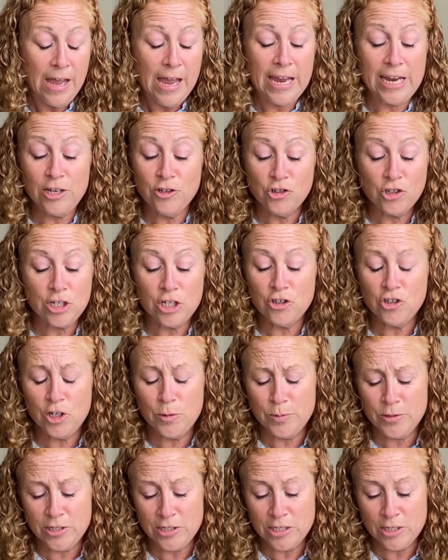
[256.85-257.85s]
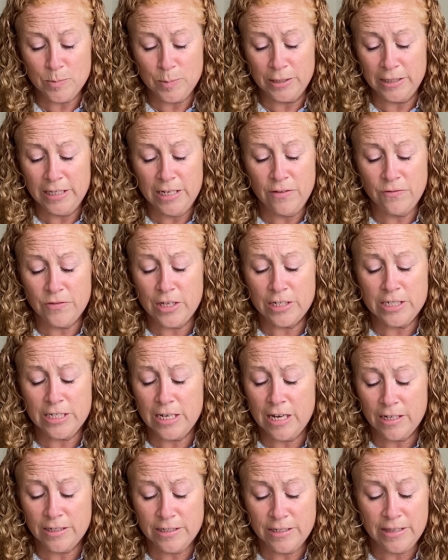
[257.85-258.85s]
Ancient Egyptians believed that to
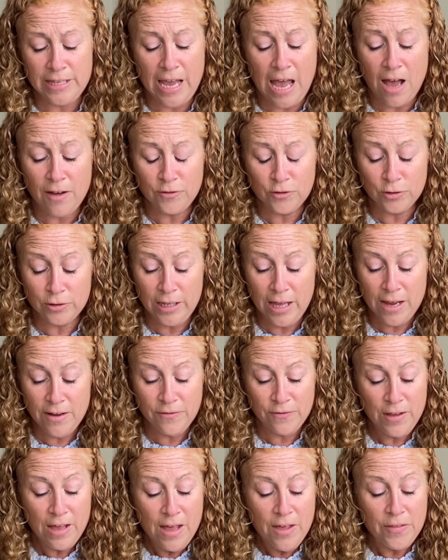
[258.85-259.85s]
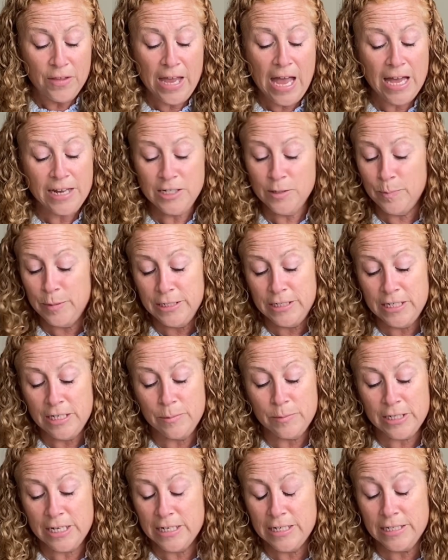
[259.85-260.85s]
get to the afterlife, they had to be
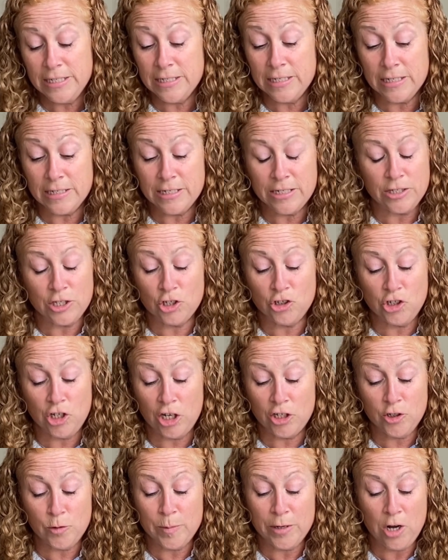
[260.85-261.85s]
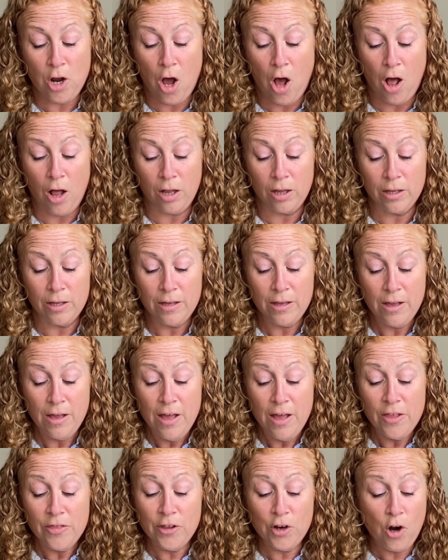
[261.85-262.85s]
deemed innocent in the judgment hall.
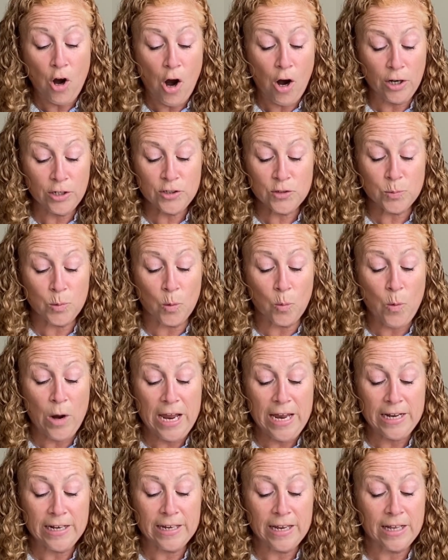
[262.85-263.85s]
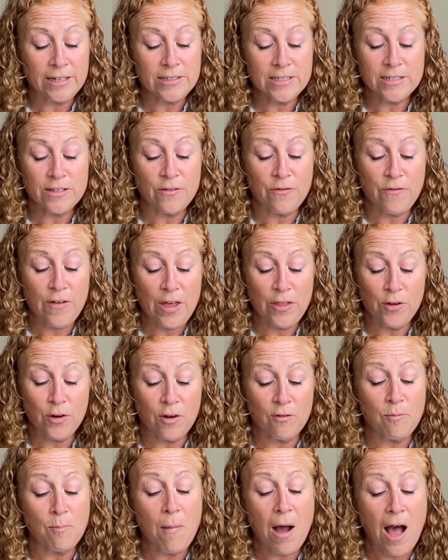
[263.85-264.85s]
Their hearts were weighed against the feather
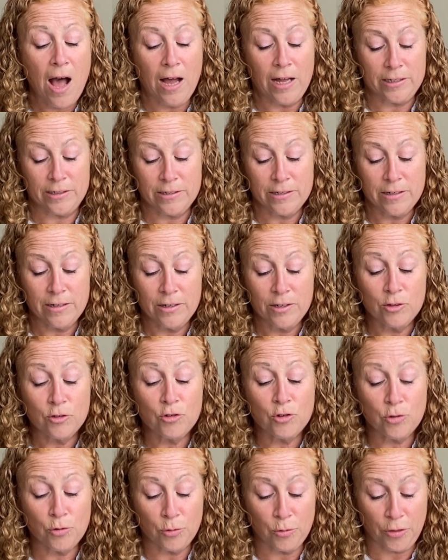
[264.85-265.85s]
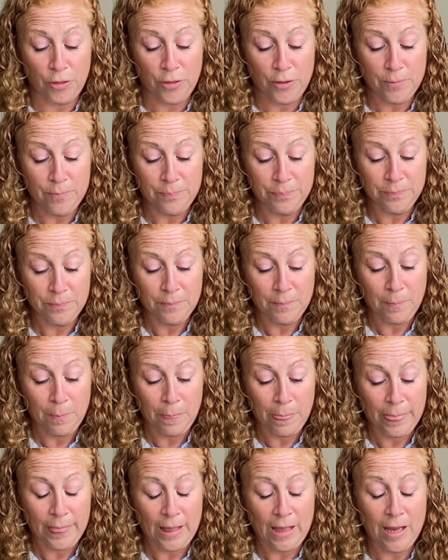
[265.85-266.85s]
of Ma'at, truth.
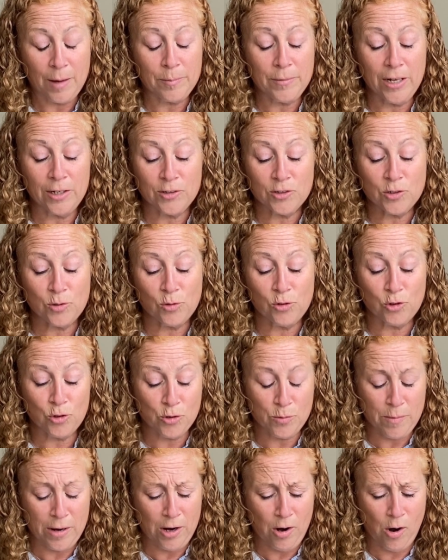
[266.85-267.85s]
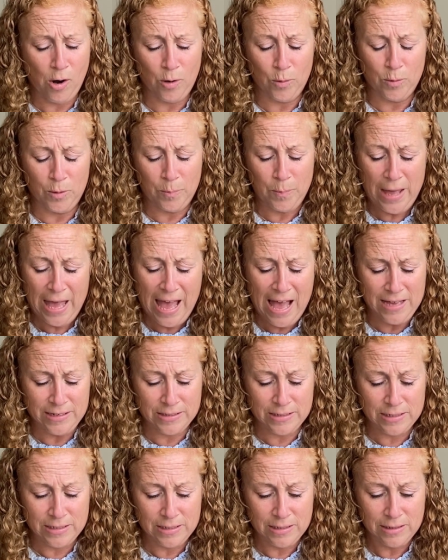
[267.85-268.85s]
I'm not so sure my heart will
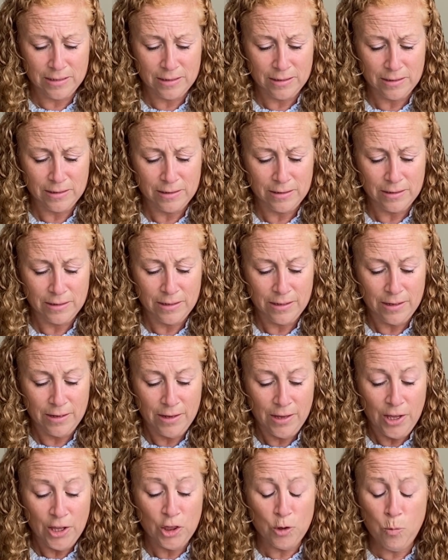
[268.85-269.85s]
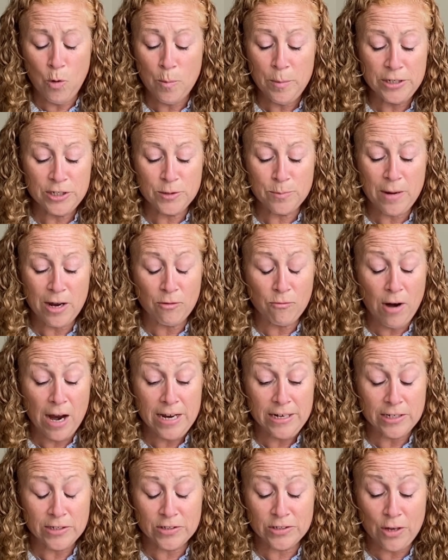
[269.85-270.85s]
pass. The woman to my
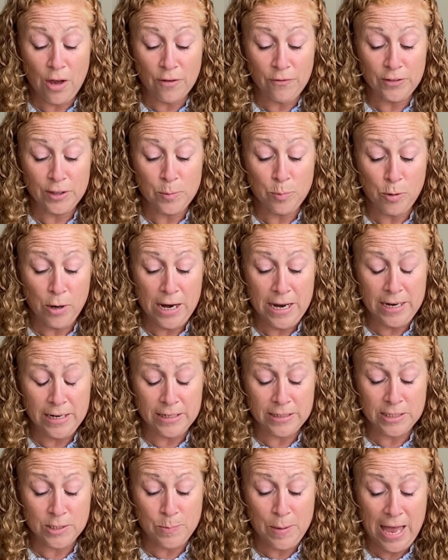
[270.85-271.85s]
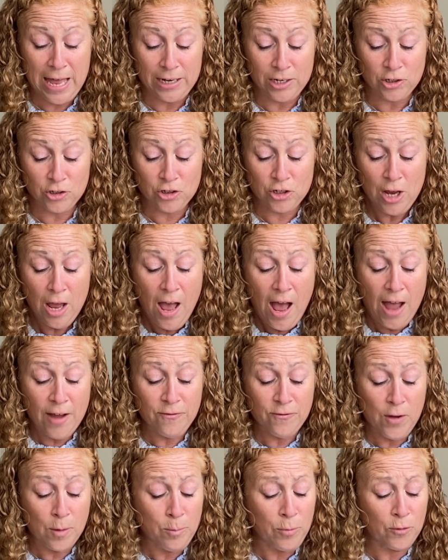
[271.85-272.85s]
right is softly praying in Spanish. I
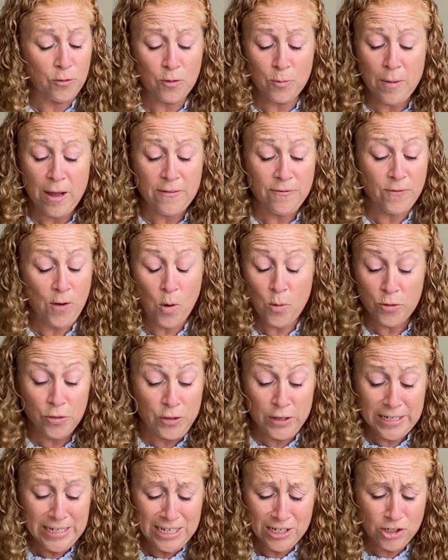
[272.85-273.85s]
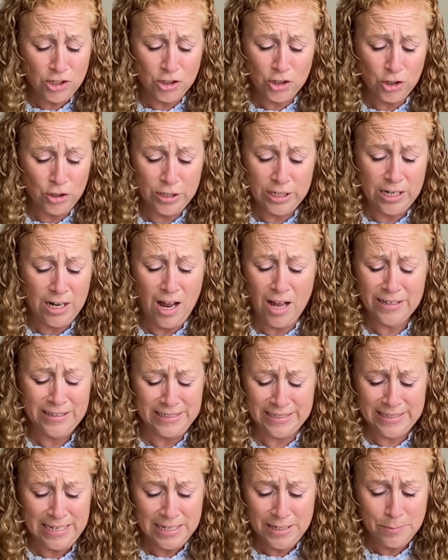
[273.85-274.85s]
fumble for my phone, thinking to turn it on, to
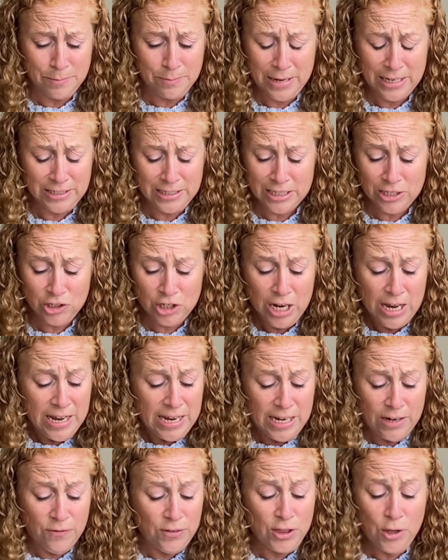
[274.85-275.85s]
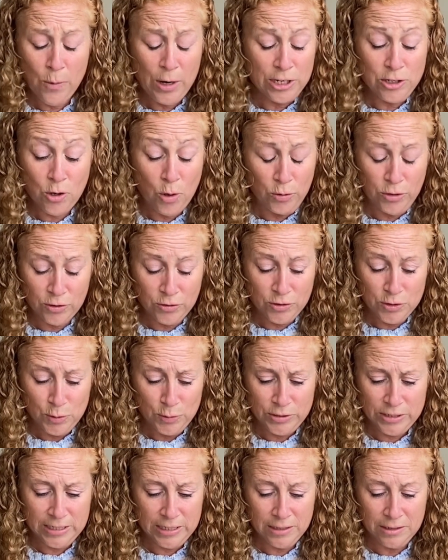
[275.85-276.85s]
send a message, even though I know there's no
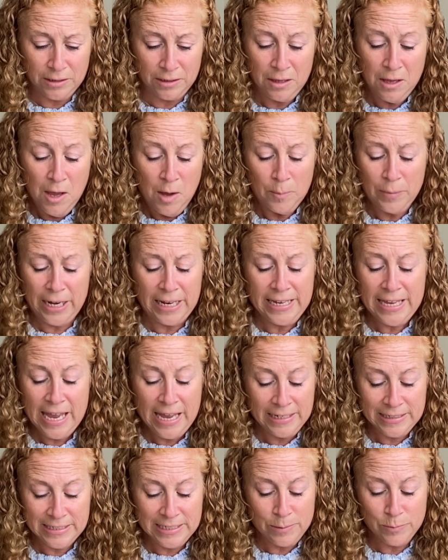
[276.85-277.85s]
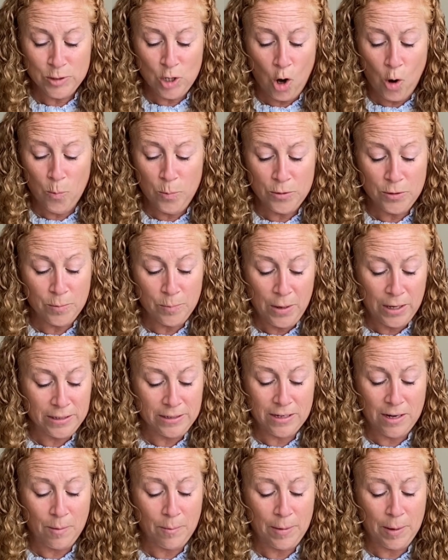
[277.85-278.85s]
signal, but I can't seem to open the
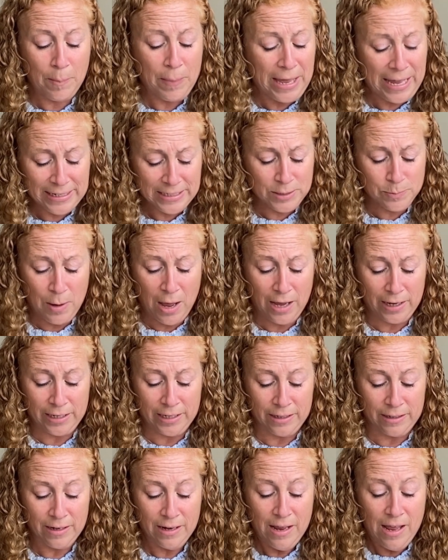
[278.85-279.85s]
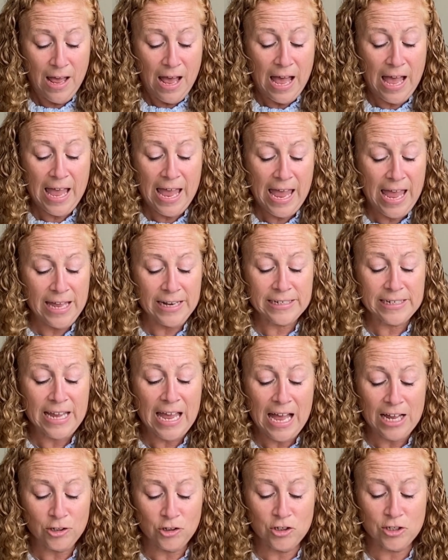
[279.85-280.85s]
button on my pants pocket. A hand
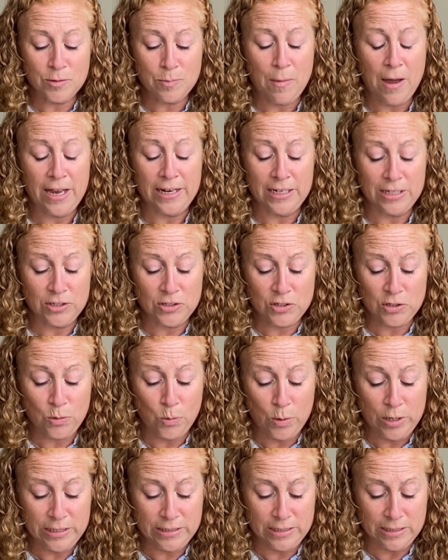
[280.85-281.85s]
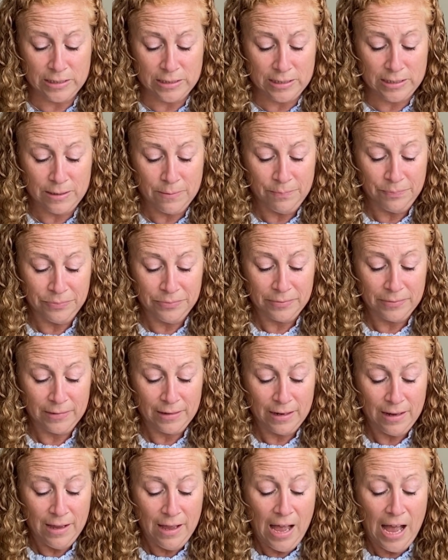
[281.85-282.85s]
catches mine and squeezes.
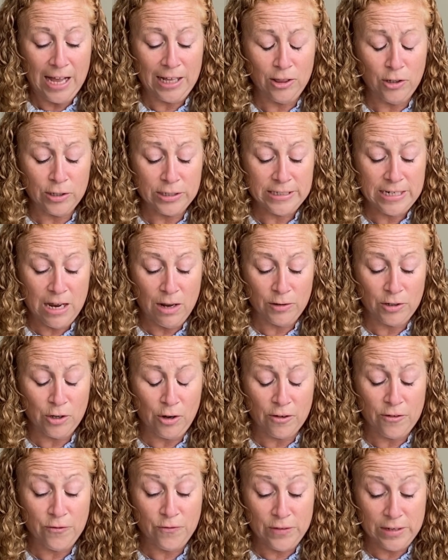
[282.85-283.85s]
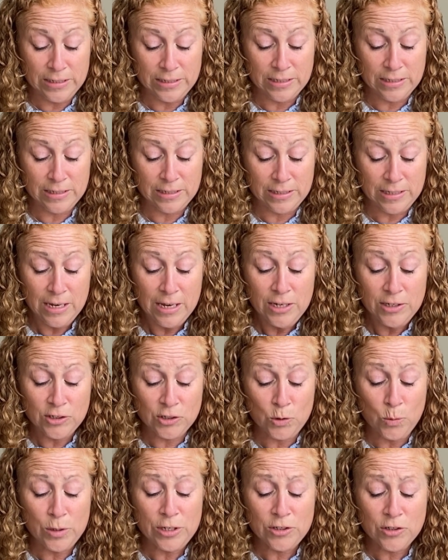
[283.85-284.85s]
I look down at our fists,
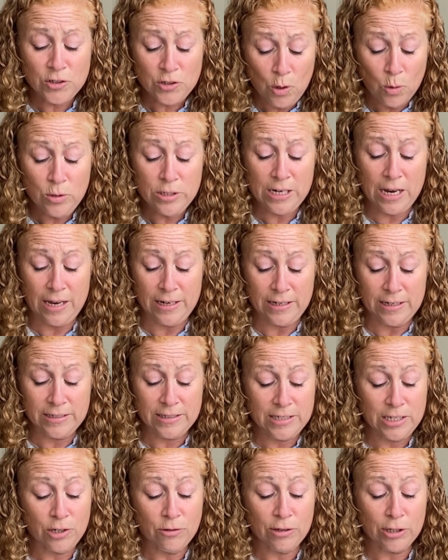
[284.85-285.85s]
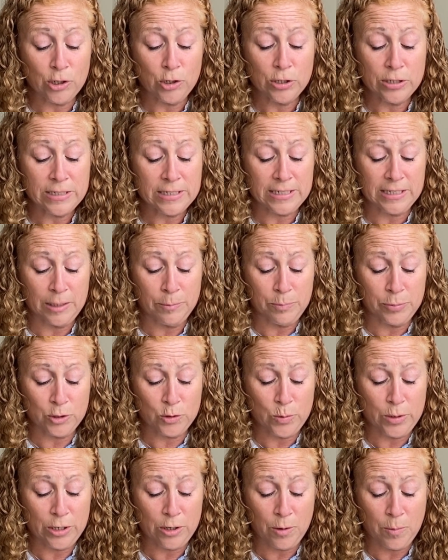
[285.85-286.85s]
squeezed so tight a secret couldn't slip
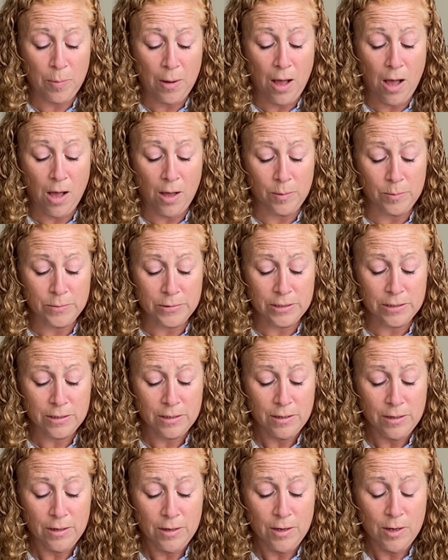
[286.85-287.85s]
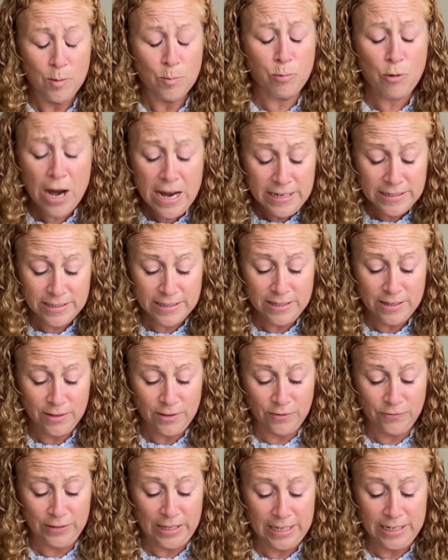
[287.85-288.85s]
between our palms. "Brace!"
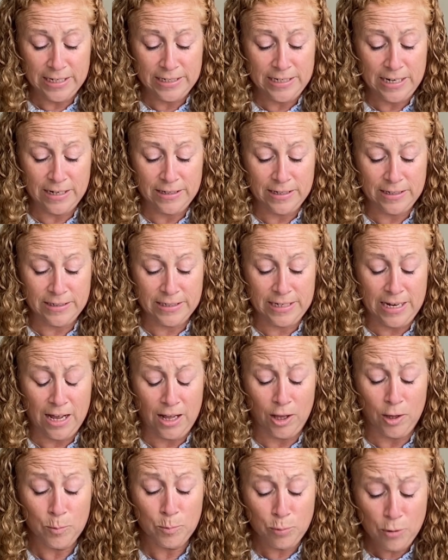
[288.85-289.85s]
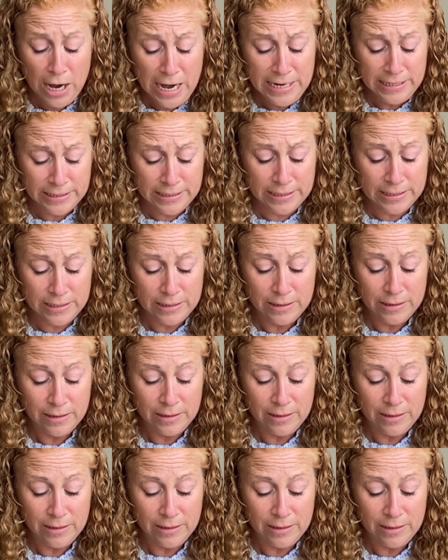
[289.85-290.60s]
the flight attendants yell. "Brace!"